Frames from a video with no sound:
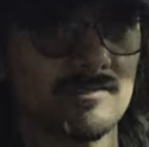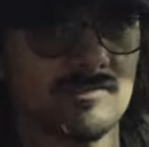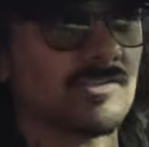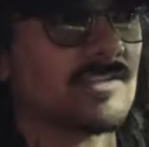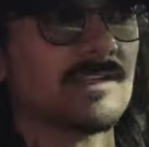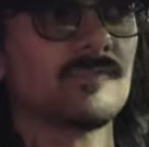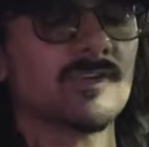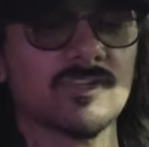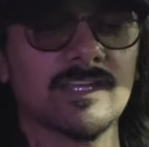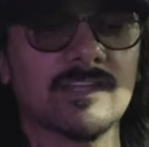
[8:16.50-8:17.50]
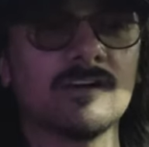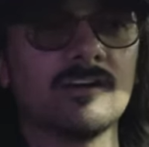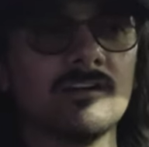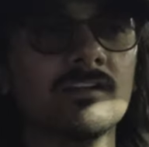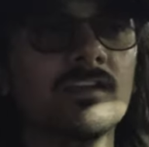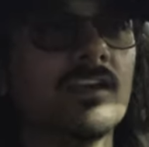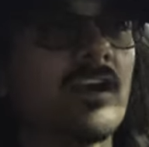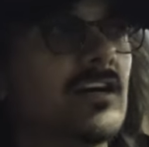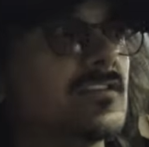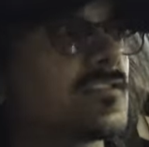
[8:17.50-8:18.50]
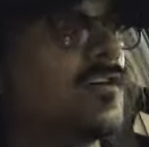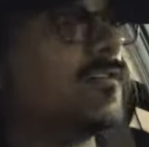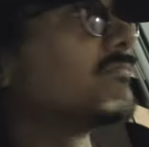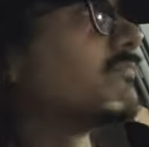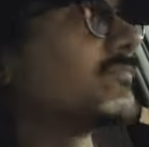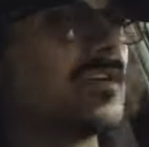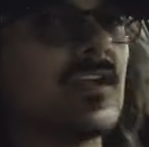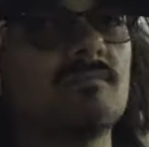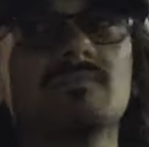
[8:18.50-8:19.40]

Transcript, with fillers: look just like Portra at all. So uh,